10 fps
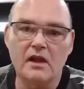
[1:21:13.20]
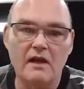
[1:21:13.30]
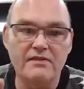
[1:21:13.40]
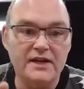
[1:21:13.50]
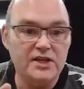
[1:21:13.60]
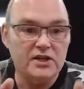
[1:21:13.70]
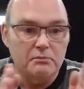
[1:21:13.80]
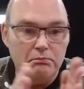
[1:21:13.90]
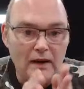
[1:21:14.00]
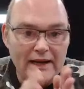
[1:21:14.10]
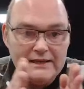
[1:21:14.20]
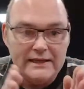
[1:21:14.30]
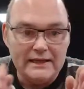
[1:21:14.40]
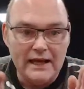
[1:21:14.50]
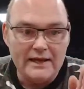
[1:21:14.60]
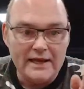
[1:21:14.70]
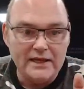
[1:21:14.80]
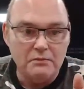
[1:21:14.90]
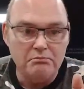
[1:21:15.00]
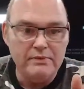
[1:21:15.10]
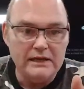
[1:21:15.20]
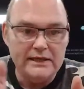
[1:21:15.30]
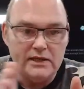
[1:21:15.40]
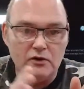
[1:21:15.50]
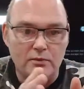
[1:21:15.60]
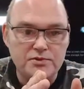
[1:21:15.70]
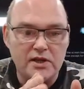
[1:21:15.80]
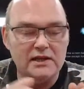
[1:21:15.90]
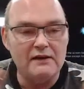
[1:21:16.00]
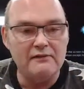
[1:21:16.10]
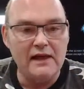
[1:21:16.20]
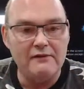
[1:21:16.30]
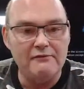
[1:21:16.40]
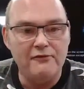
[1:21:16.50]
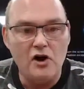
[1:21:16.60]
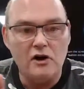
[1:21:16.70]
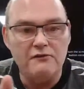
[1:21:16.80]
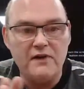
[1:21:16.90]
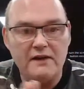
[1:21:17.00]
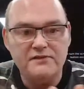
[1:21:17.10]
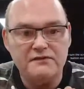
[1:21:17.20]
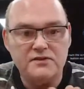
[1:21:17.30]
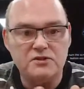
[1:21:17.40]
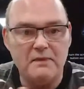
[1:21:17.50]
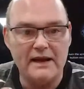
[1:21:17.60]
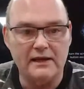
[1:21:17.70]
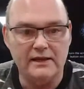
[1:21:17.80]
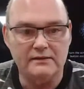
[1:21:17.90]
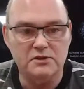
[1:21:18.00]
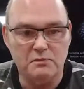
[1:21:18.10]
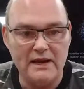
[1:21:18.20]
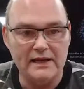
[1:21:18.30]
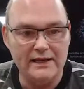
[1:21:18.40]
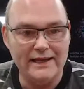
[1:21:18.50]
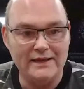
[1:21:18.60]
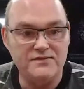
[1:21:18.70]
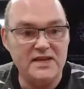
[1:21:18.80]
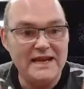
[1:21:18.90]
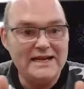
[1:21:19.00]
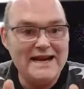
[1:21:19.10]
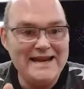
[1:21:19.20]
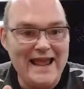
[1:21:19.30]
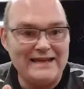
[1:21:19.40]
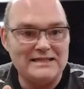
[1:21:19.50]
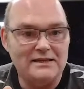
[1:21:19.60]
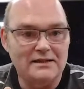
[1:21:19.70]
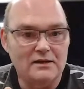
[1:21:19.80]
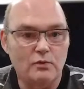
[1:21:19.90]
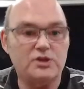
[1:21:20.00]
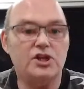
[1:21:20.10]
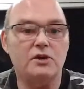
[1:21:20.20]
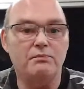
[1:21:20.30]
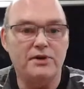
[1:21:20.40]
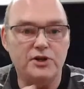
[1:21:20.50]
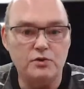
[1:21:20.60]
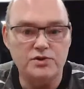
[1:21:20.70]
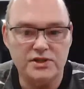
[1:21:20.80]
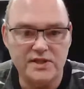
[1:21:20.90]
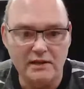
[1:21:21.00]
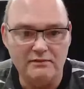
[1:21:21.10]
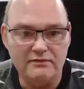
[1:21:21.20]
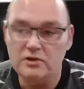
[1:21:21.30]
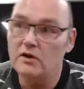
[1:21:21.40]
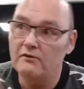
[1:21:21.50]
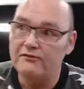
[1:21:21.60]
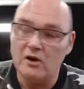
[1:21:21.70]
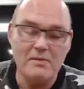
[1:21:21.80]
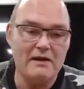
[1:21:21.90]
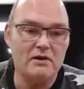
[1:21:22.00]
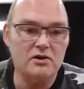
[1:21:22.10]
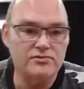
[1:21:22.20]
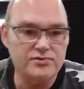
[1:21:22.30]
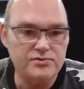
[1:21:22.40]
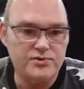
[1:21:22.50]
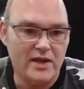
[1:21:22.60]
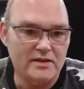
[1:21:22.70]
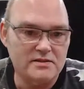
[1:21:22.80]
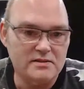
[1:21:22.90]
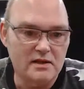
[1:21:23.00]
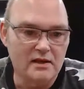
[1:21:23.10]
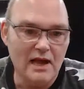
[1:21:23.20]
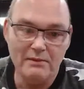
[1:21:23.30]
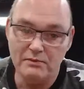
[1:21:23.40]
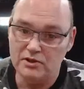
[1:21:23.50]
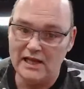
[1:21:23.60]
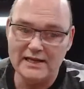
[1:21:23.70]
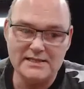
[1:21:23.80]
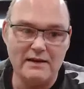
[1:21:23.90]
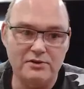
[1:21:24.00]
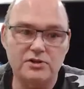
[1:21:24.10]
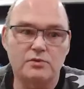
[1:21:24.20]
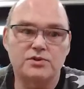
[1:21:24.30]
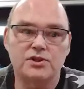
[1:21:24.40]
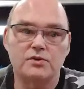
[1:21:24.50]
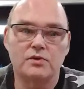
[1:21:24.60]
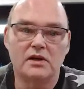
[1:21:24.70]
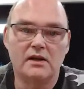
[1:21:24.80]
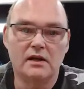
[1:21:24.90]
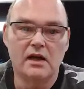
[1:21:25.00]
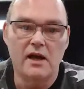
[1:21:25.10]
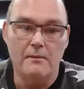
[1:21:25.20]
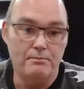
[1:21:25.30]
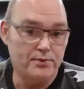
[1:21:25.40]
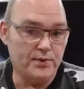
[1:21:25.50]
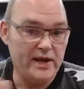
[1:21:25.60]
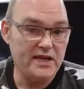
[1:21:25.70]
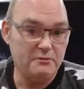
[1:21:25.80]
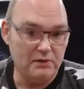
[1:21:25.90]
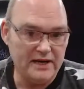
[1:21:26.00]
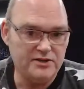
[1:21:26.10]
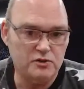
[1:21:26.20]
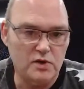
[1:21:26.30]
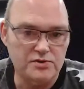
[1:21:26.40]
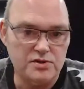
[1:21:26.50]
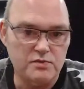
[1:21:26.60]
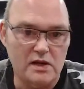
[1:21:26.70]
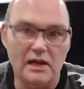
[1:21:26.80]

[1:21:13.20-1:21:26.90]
And then you can blend it like that. You can build it up, so you'll have like 4 or 5 different tobacco leaves in a net, which you can produce yourself from our concentrates. I mean, like I say, we do pre-blended ones as well.